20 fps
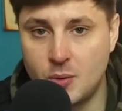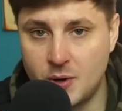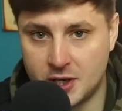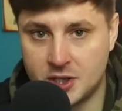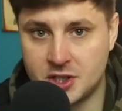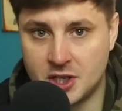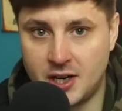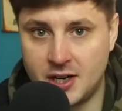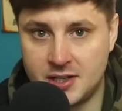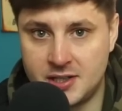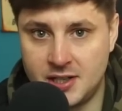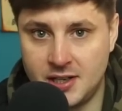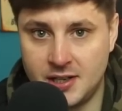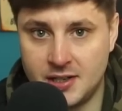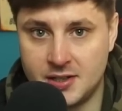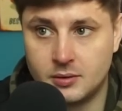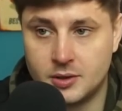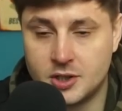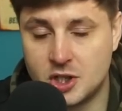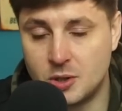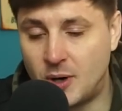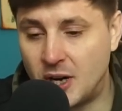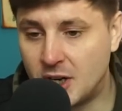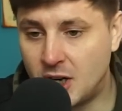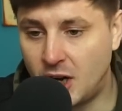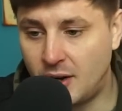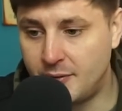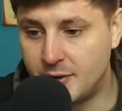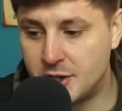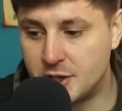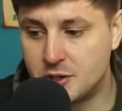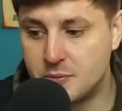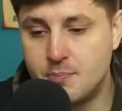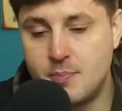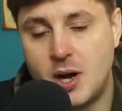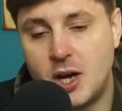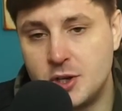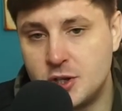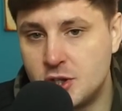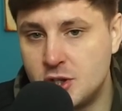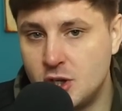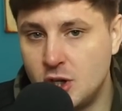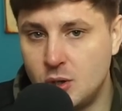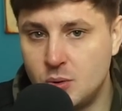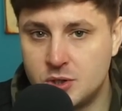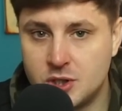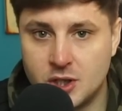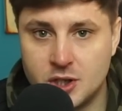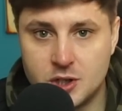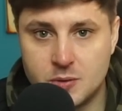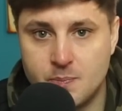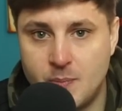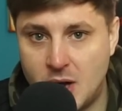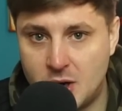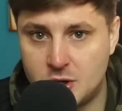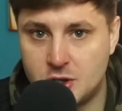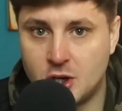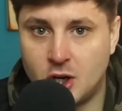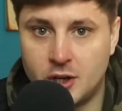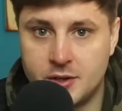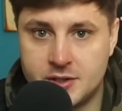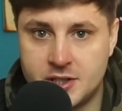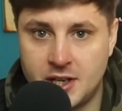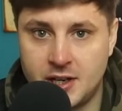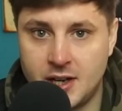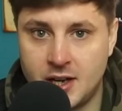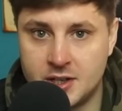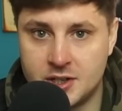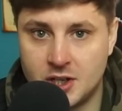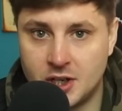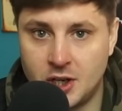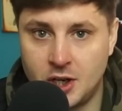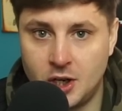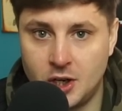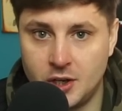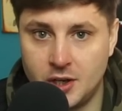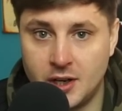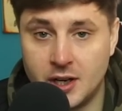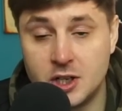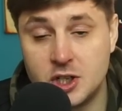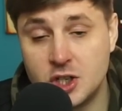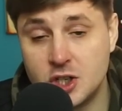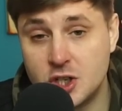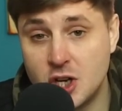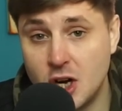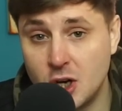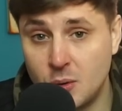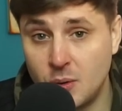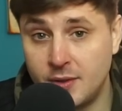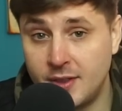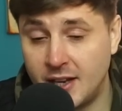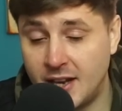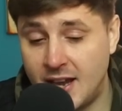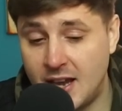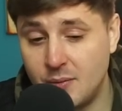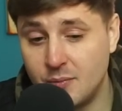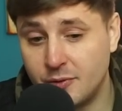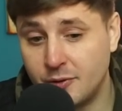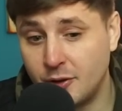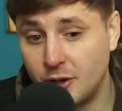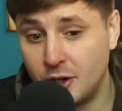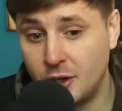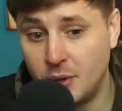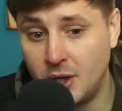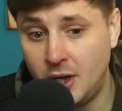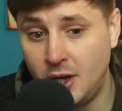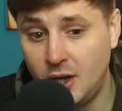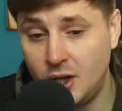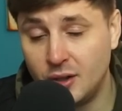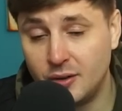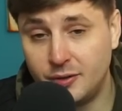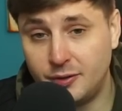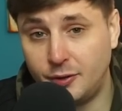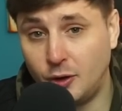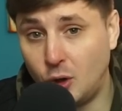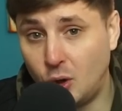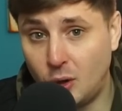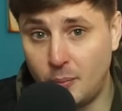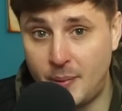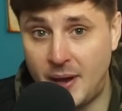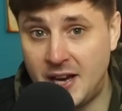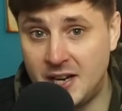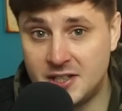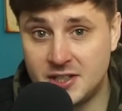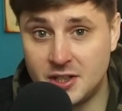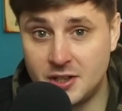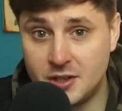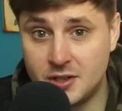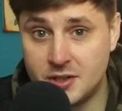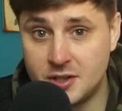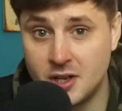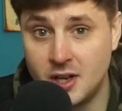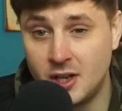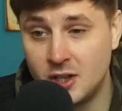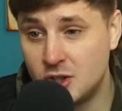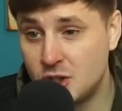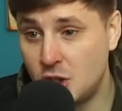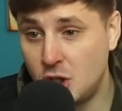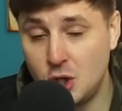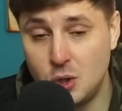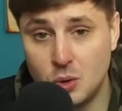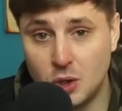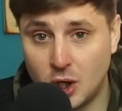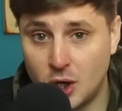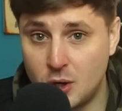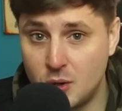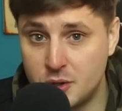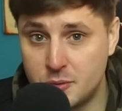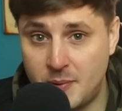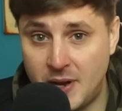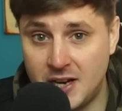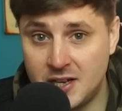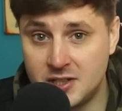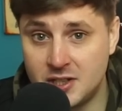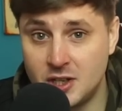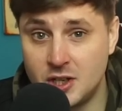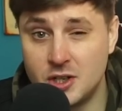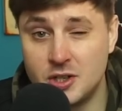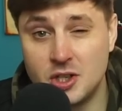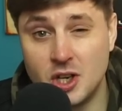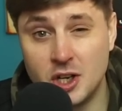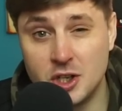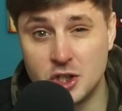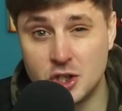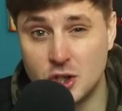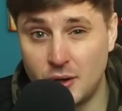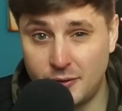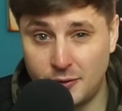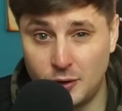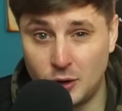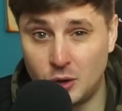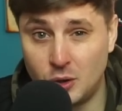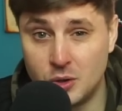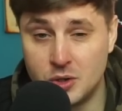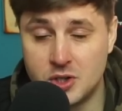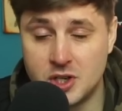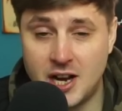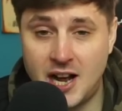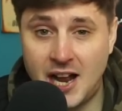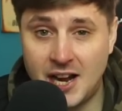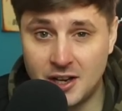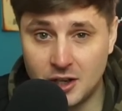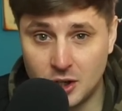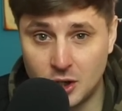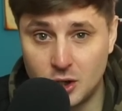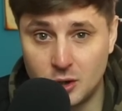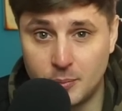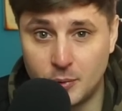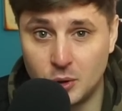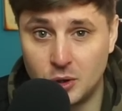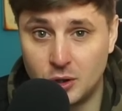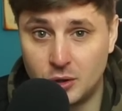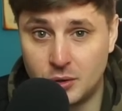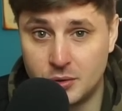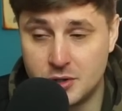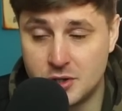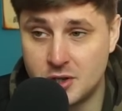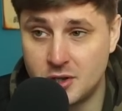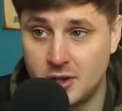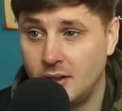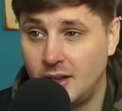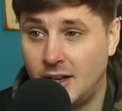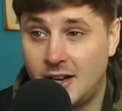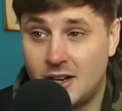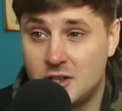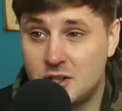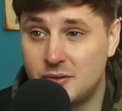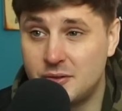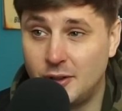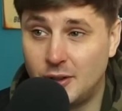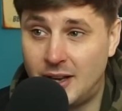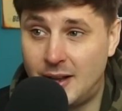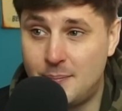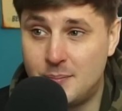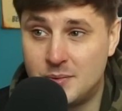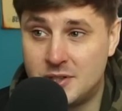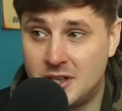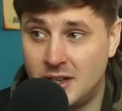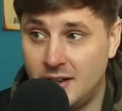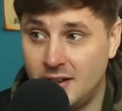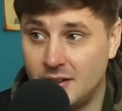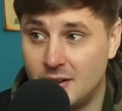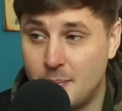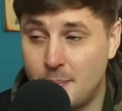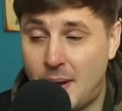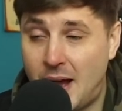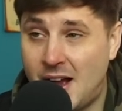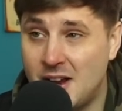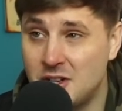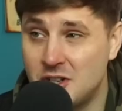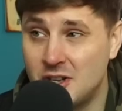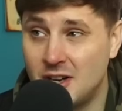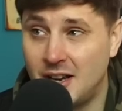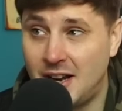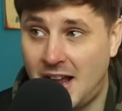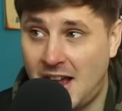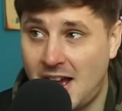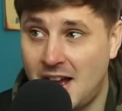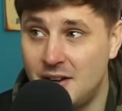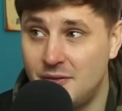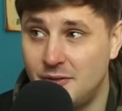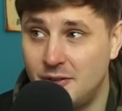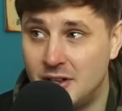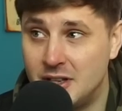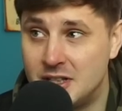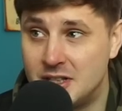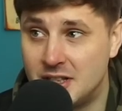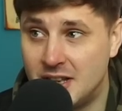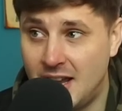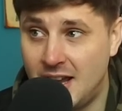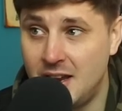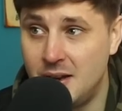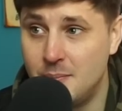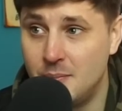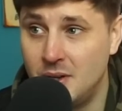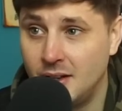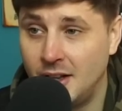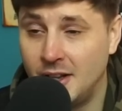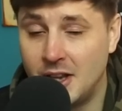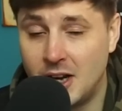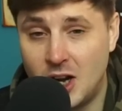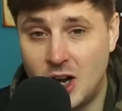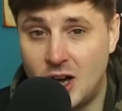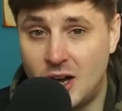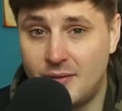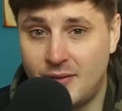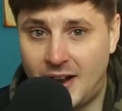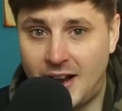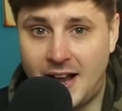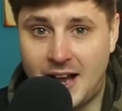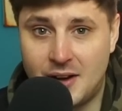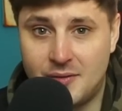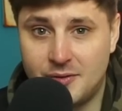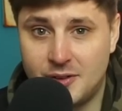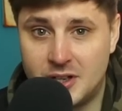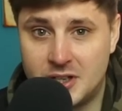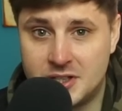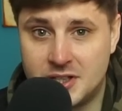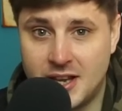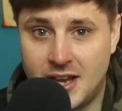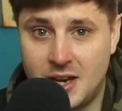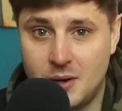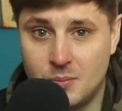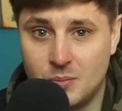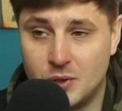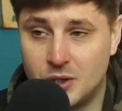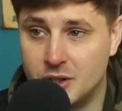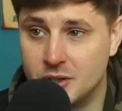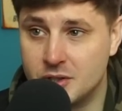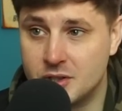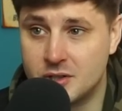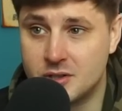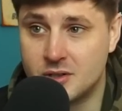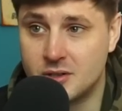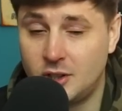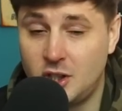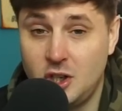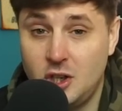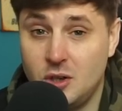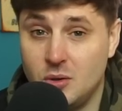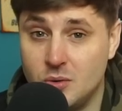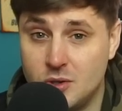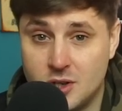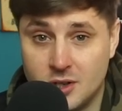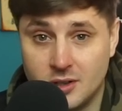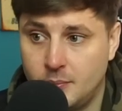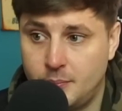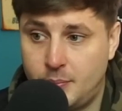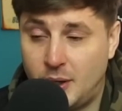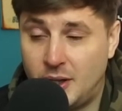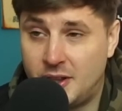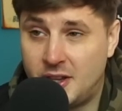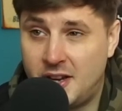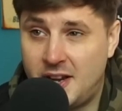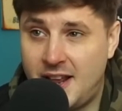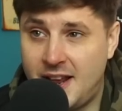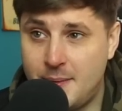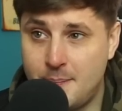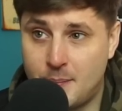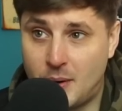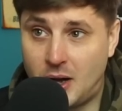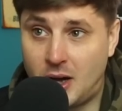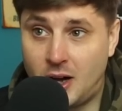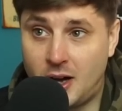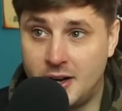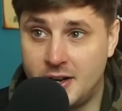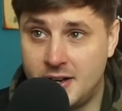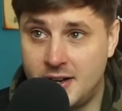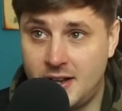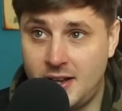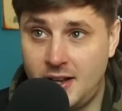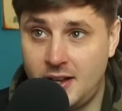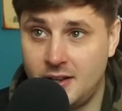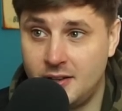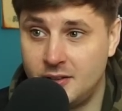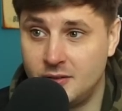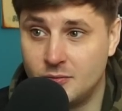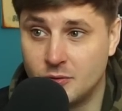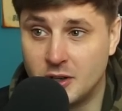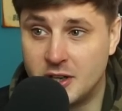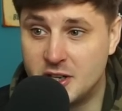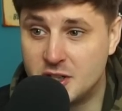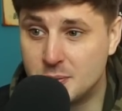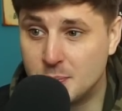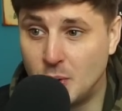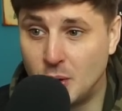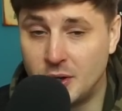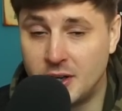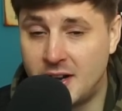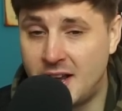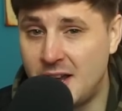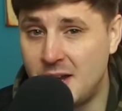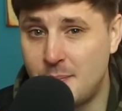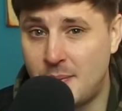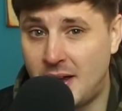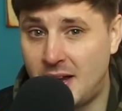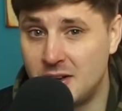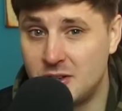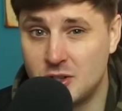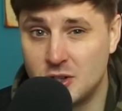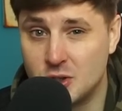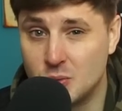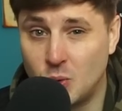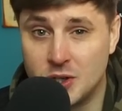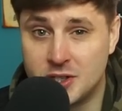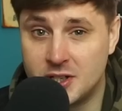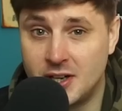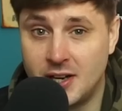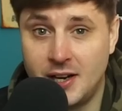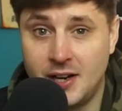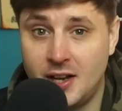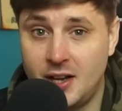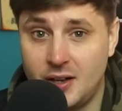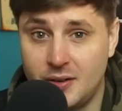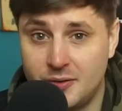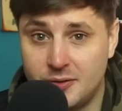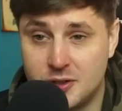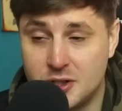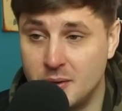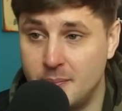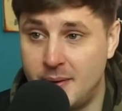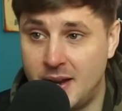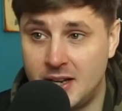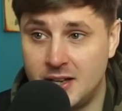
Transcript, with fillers: excited. So I covered as much news and as much content as I could, and I stuck stuck with the game through four betas, two closed betas, a soft launch, and a global launch. I just feel empty. The passion I had for this game and the love I had for this game was huge, but the name behind it in Respawn and Apex just wasn't enough to make